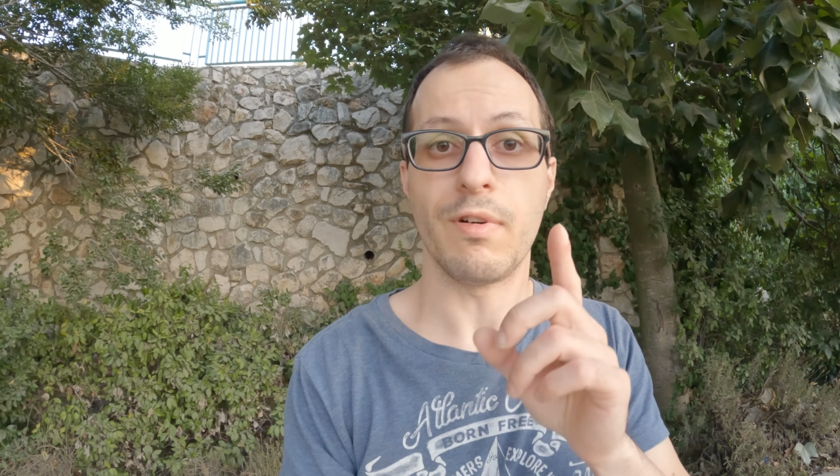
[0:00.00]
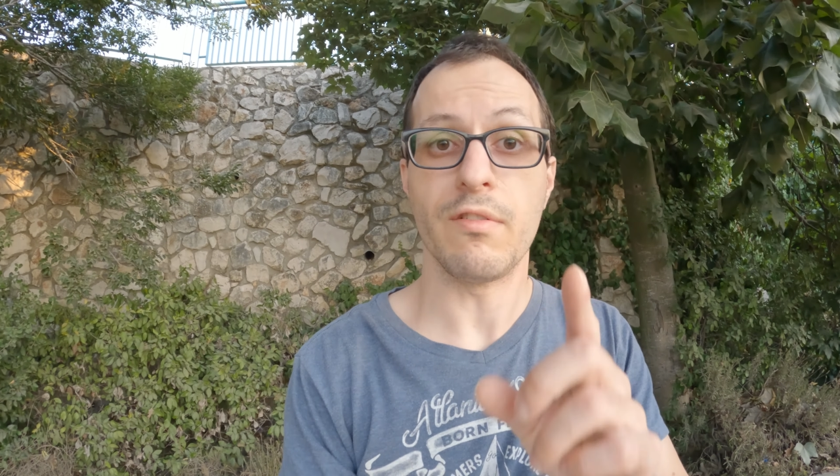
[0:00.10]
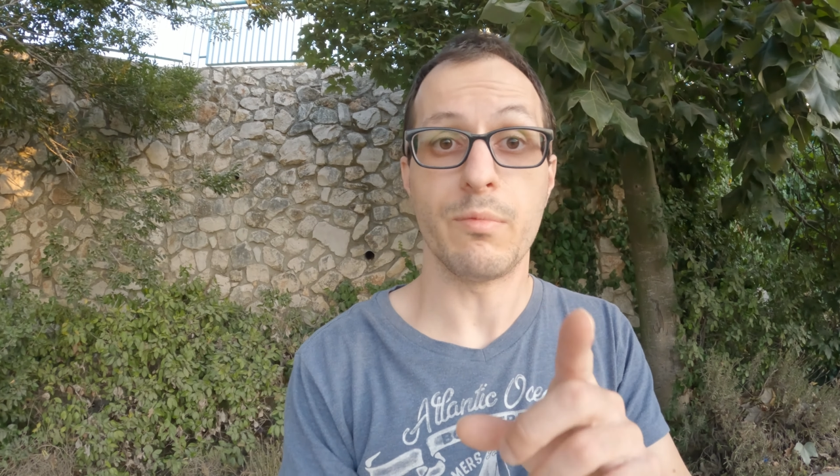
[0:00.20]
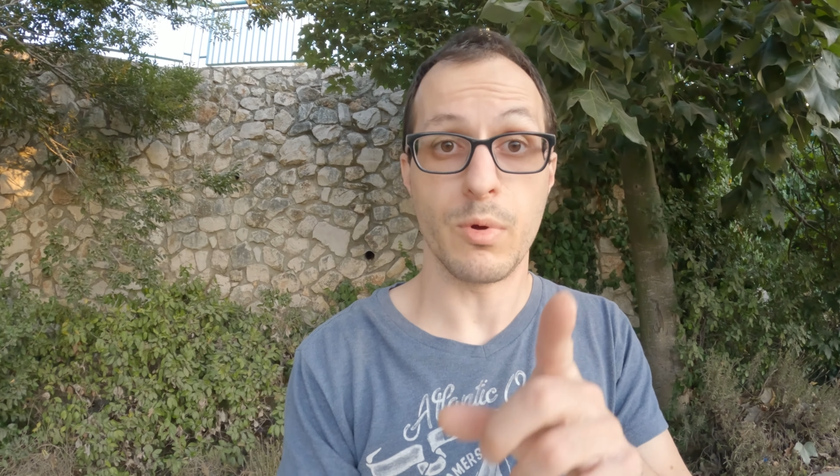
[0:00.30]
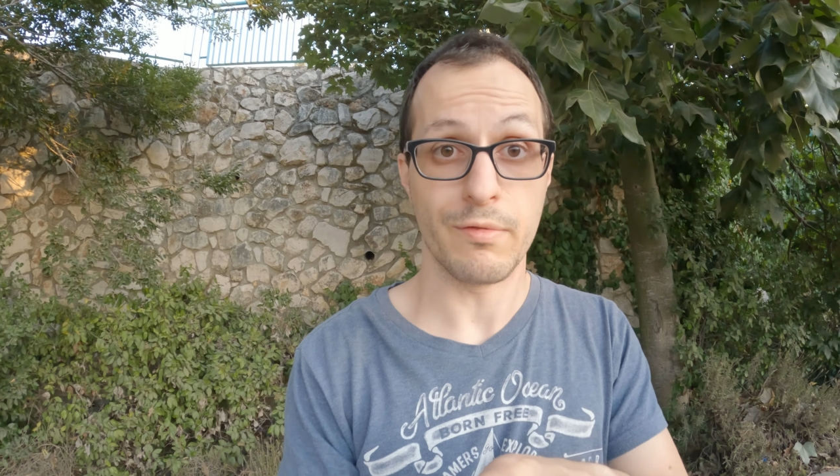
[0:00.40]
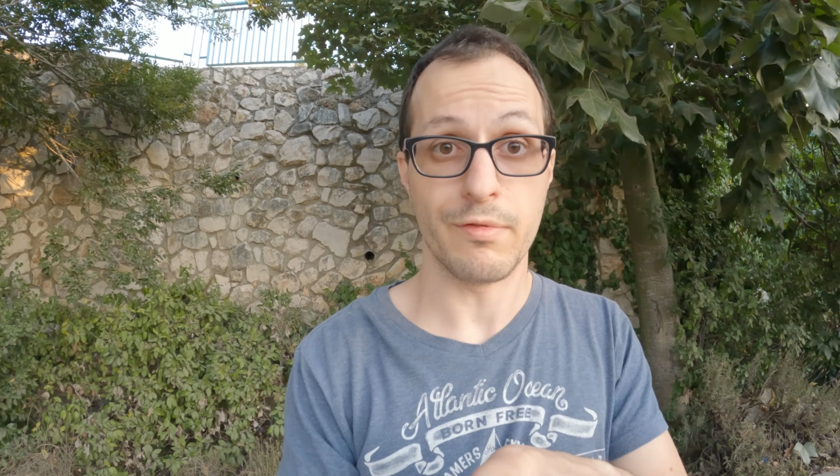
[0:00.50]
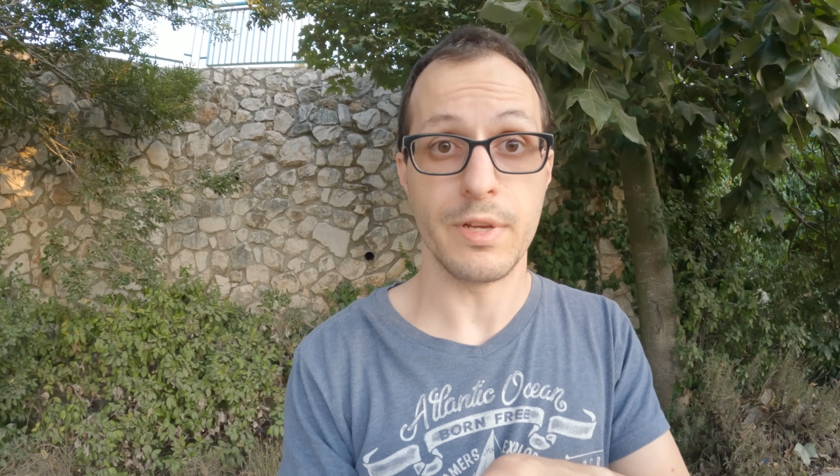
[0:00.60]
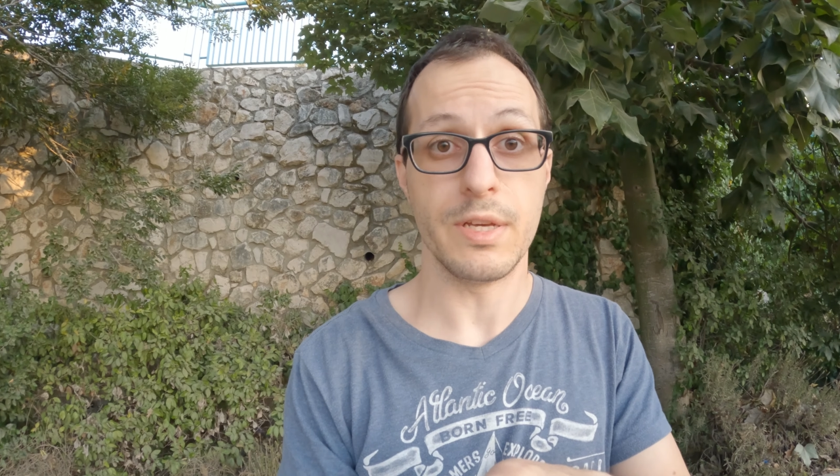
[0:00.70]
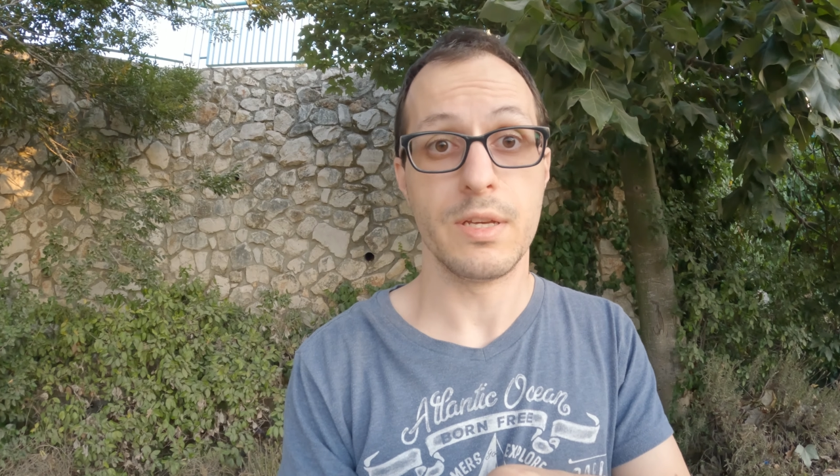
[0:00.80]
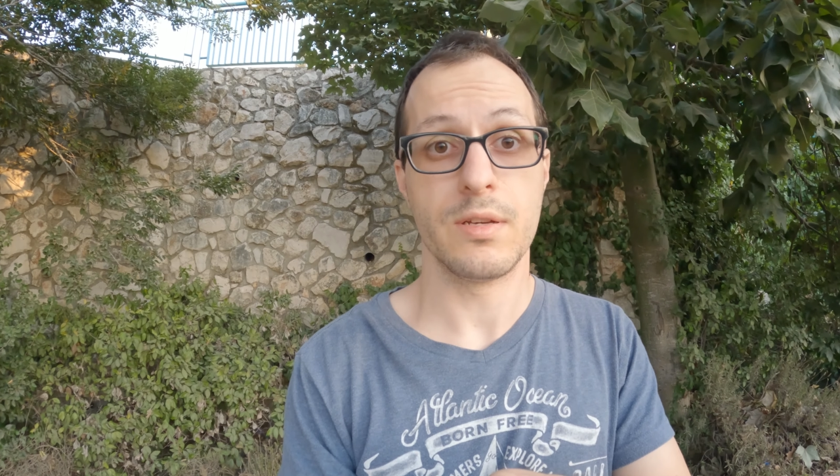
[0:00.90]

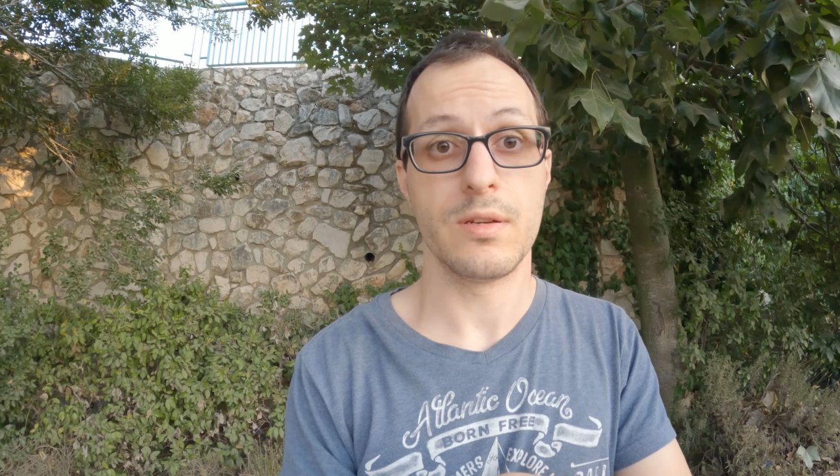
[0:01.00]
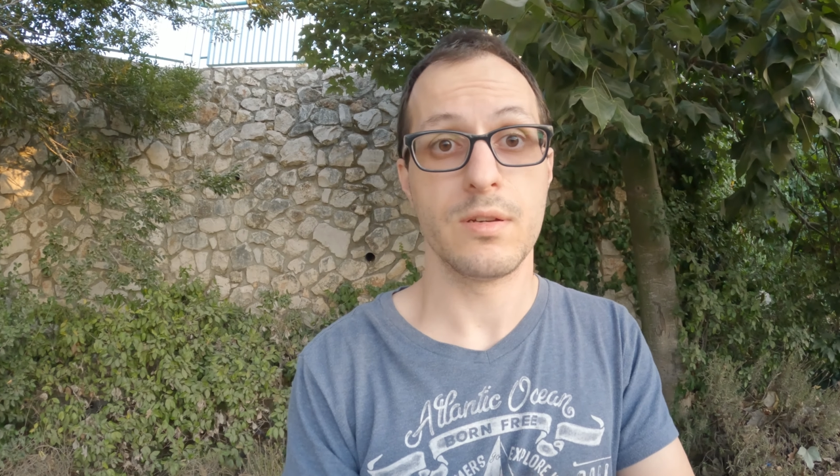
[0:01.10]
5.3